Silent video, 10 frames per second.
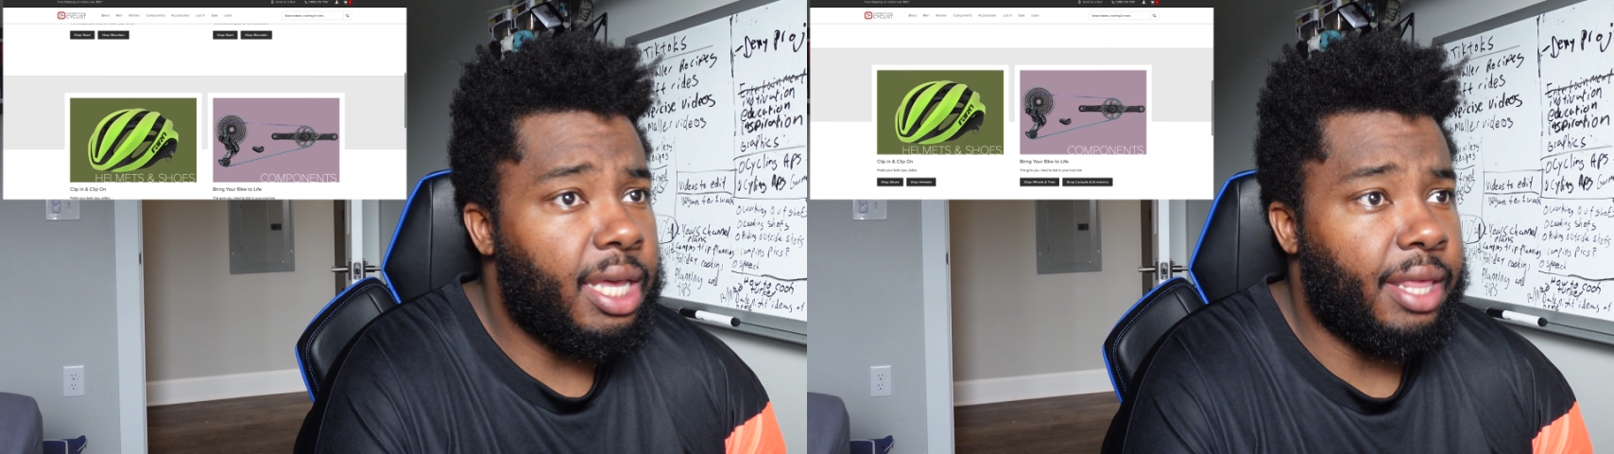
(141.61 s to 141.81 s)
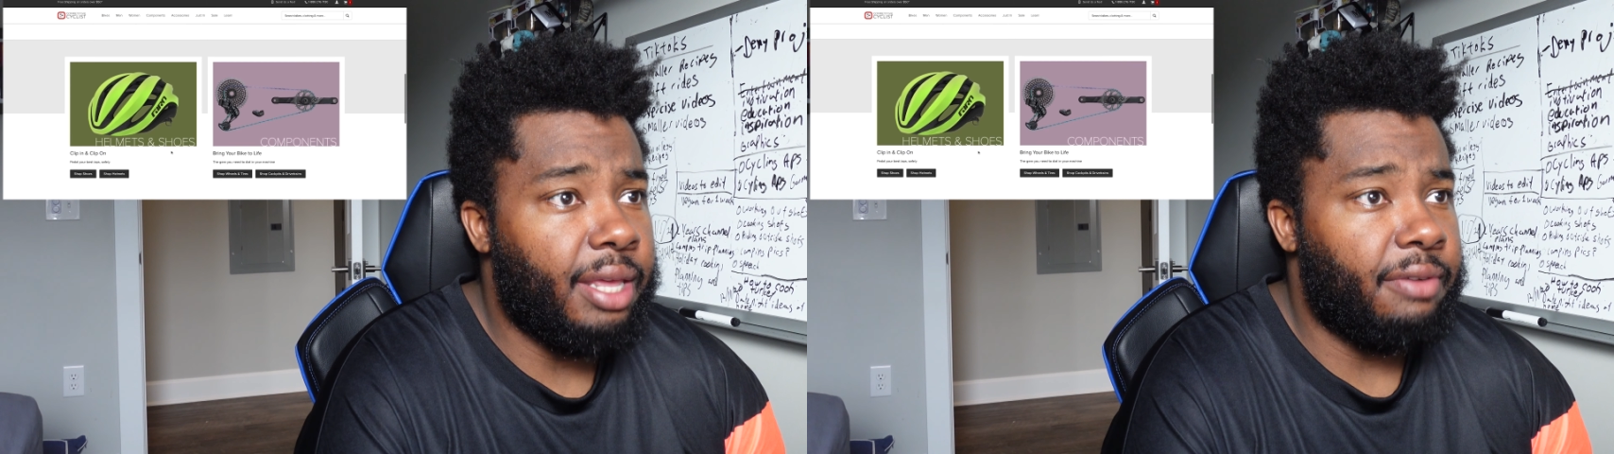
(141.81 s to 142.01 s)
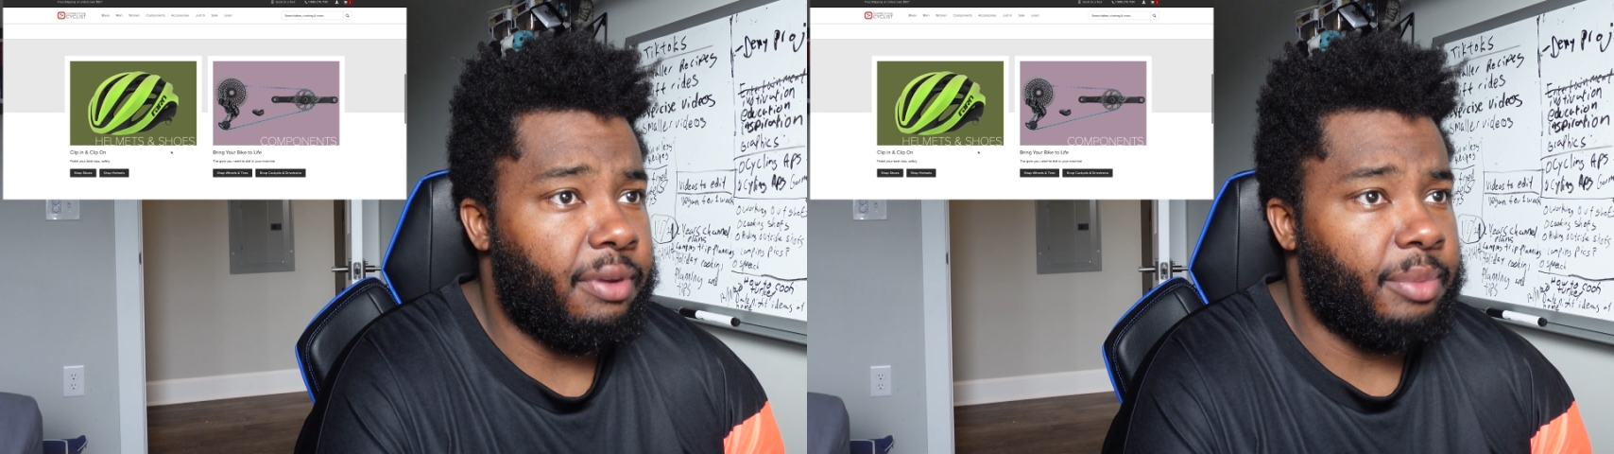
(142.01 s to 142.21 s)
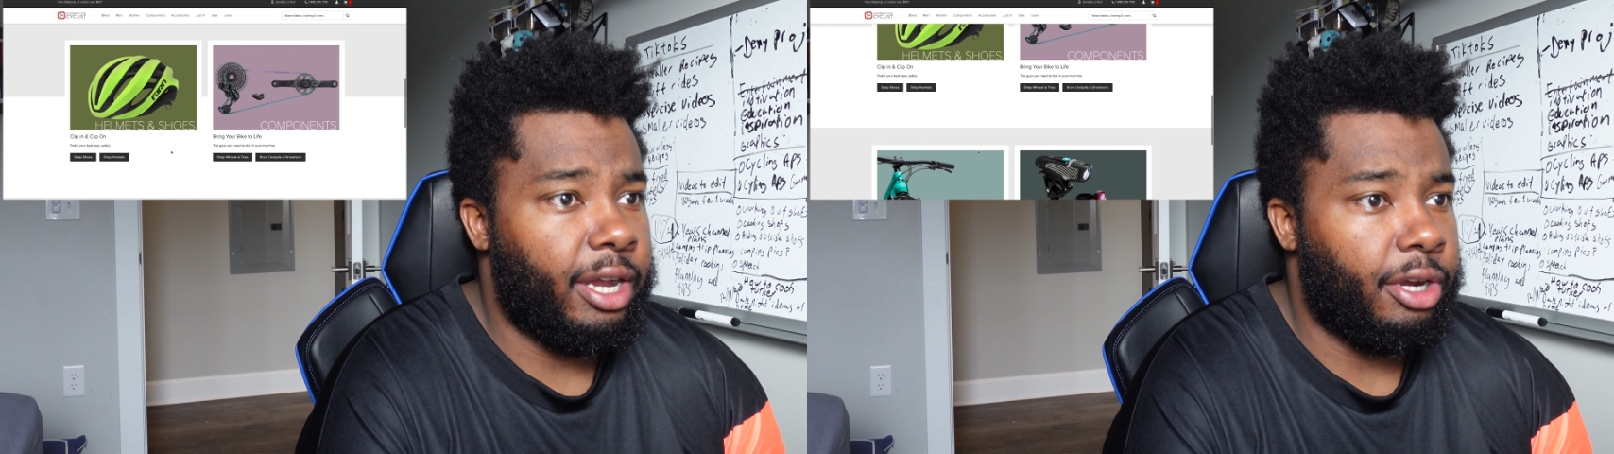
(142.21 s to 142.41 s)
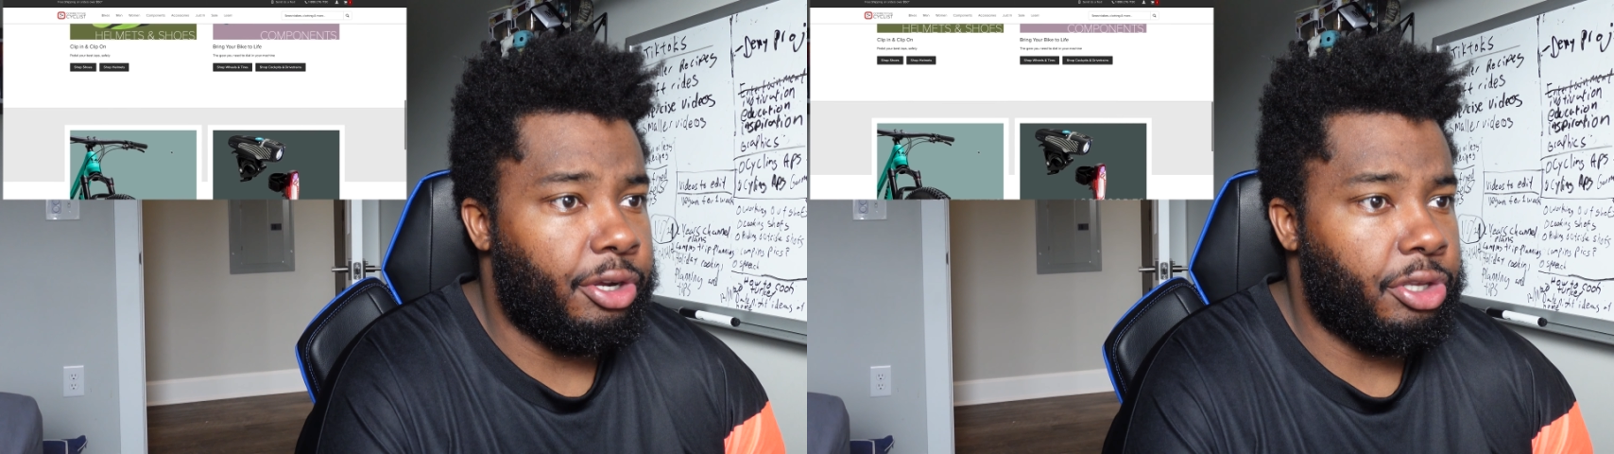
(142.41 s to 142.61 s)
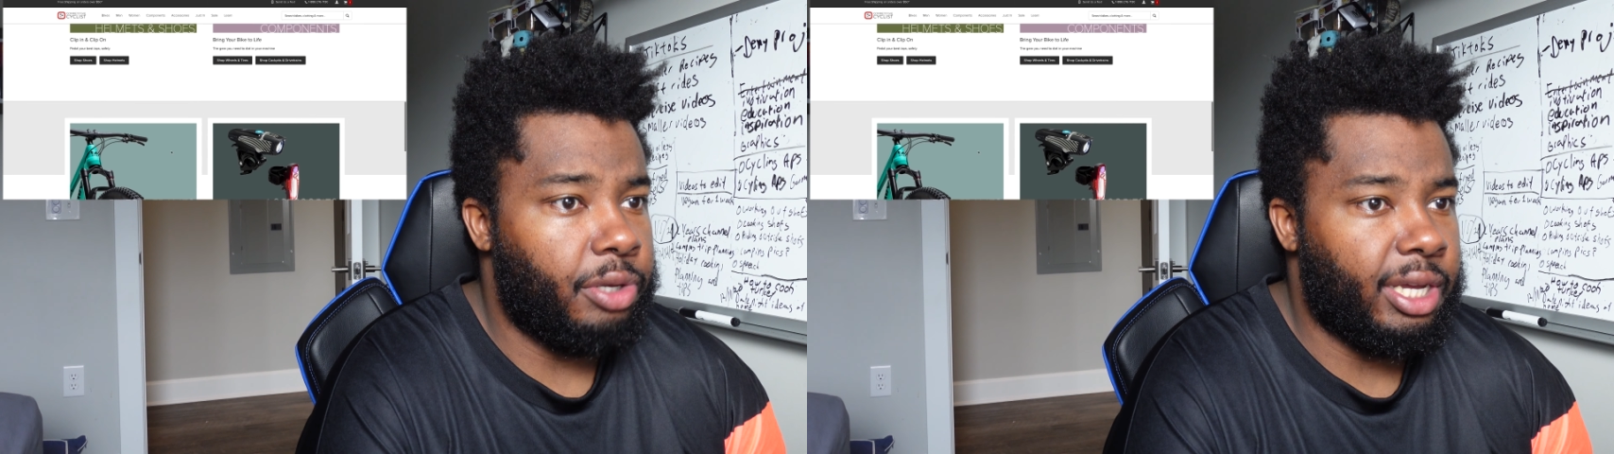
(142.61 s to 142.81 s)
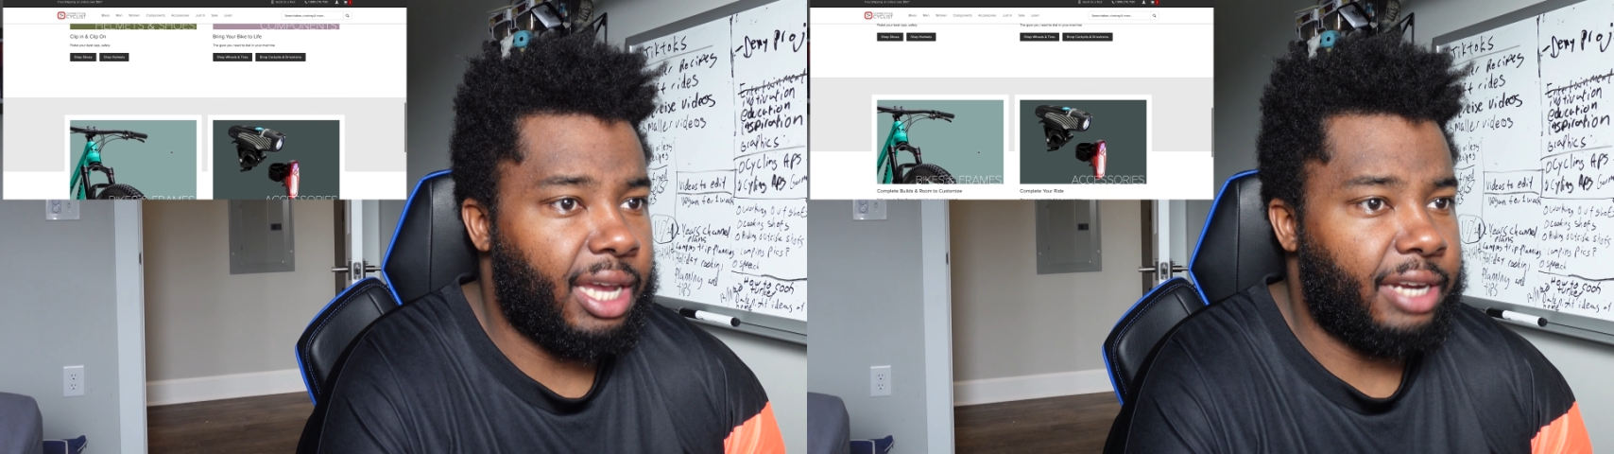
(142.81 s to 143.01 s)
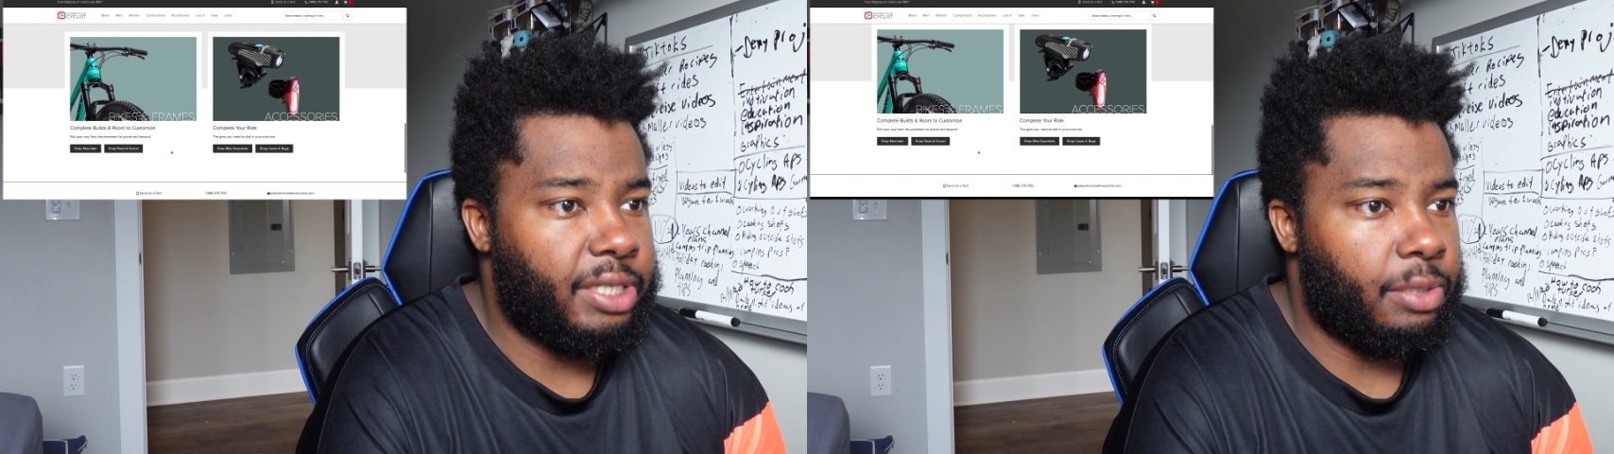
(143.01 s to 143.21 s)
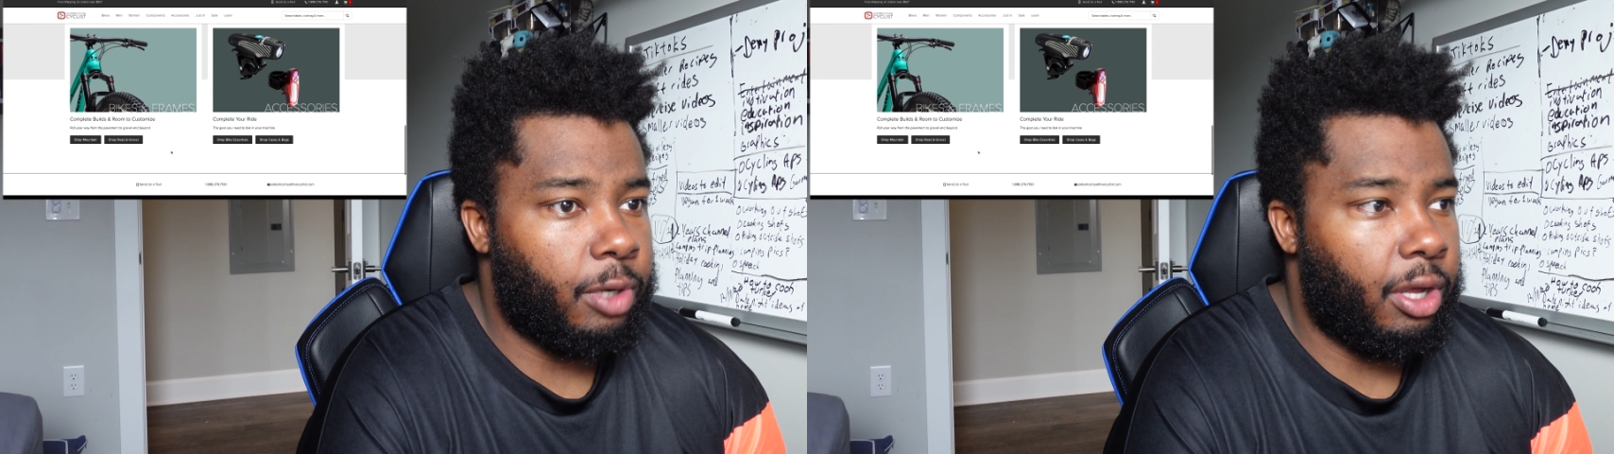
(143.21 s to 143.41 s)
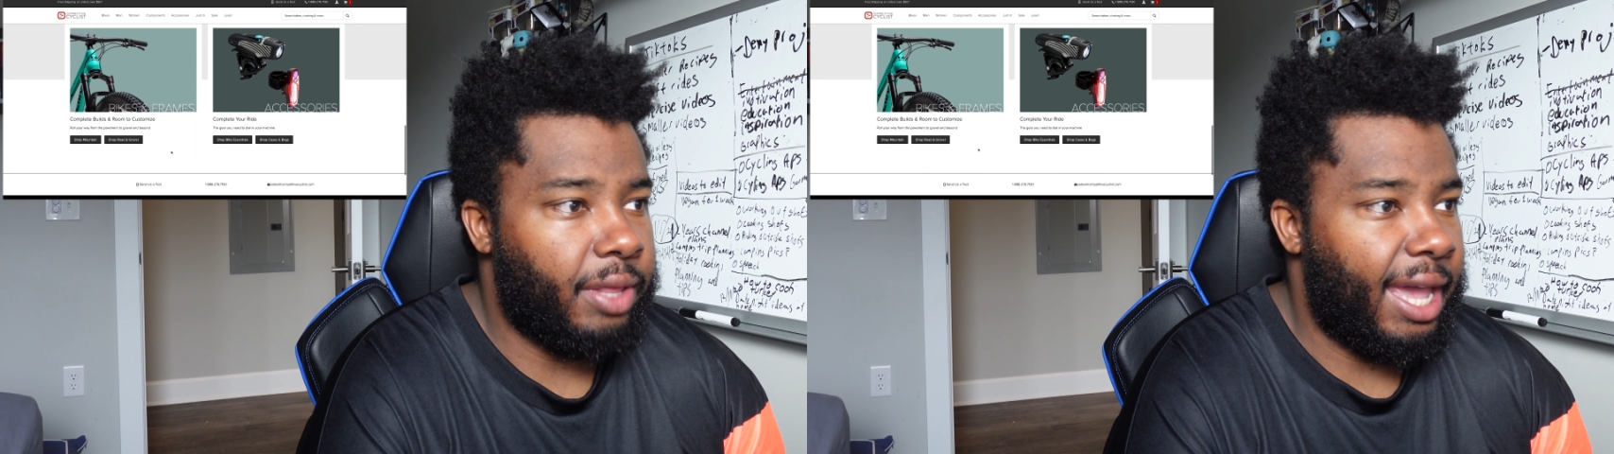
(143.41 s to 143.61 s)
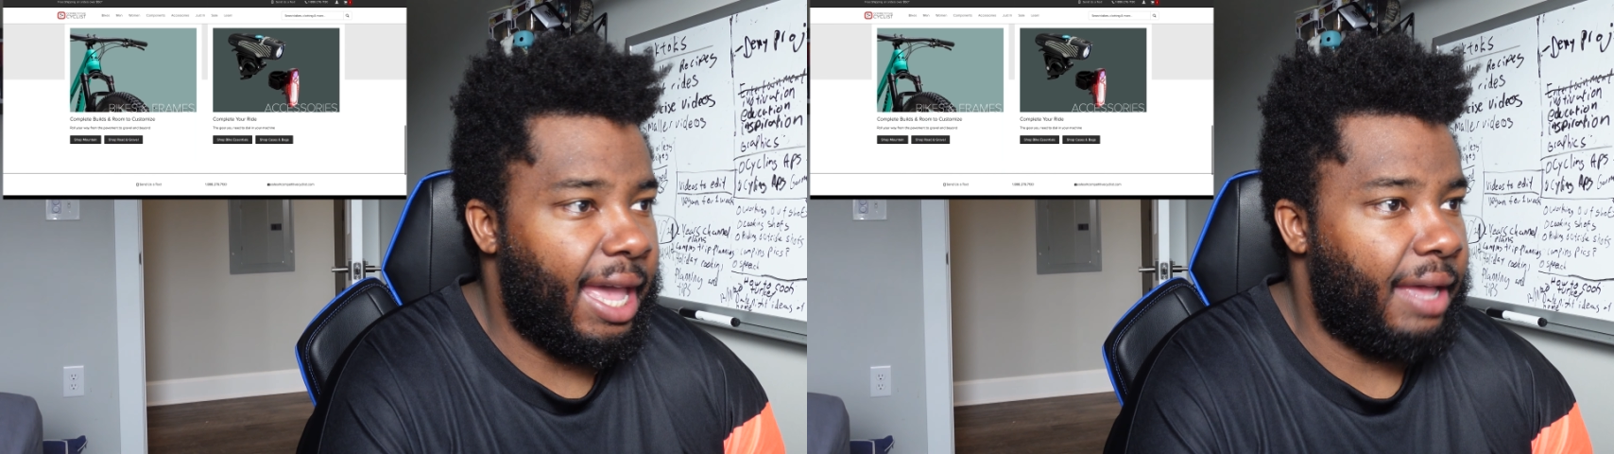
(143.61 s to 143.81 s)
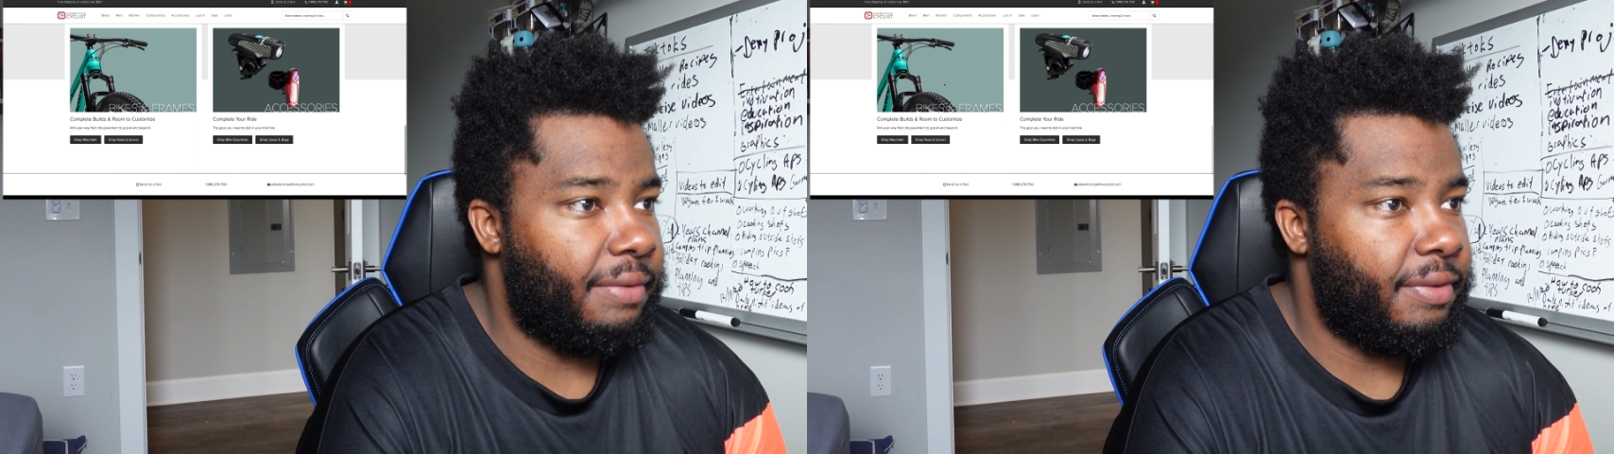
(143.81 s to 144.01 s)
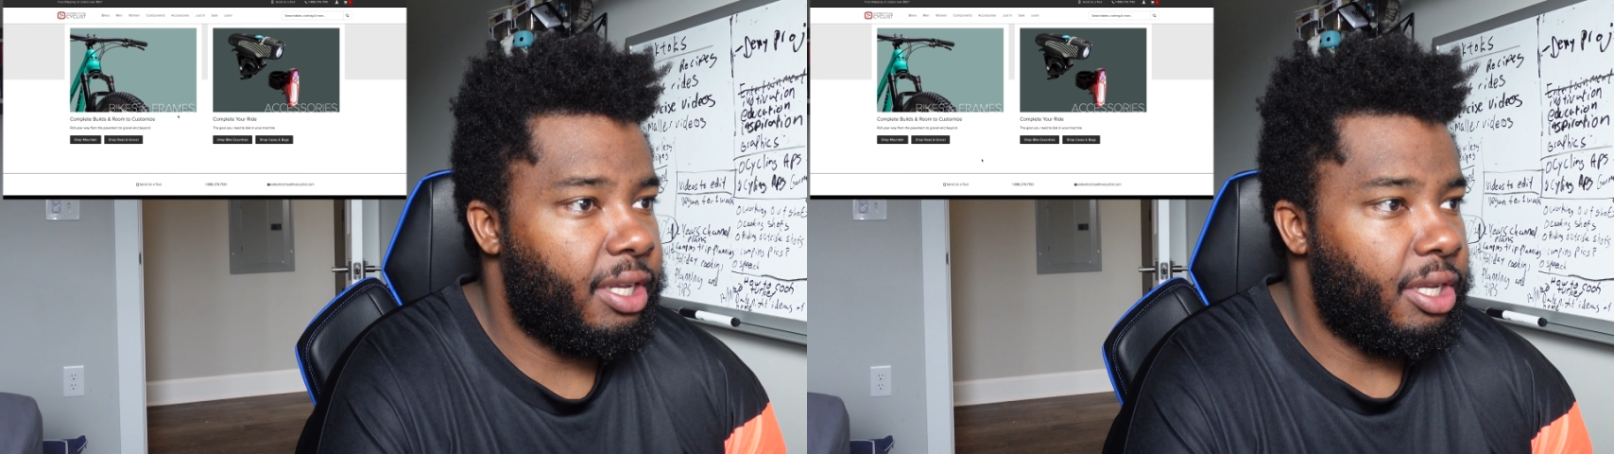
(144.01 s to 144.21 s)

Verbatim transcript: and then from there, you can kind of see what all they have.